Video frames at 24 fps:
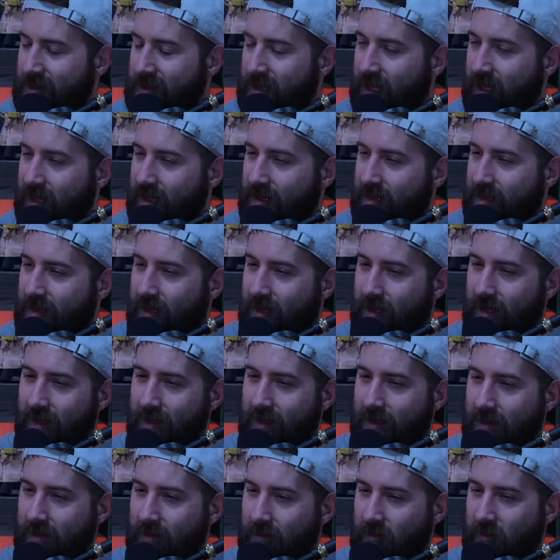Yeah,
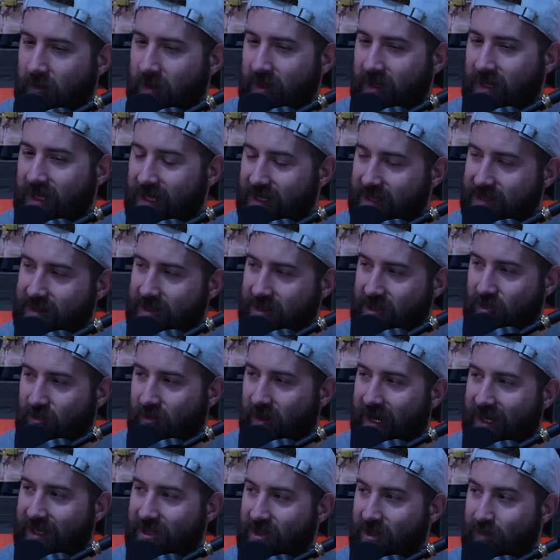uh, really easy
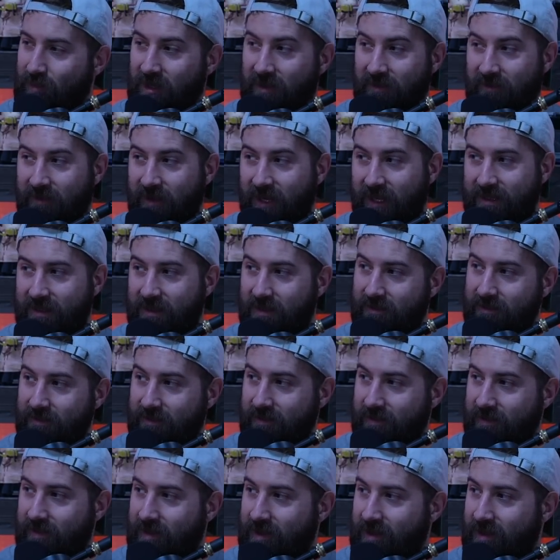strategy, but
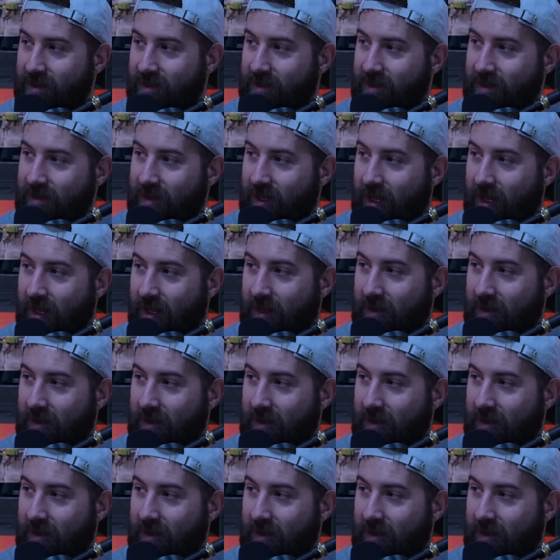effective. Uh,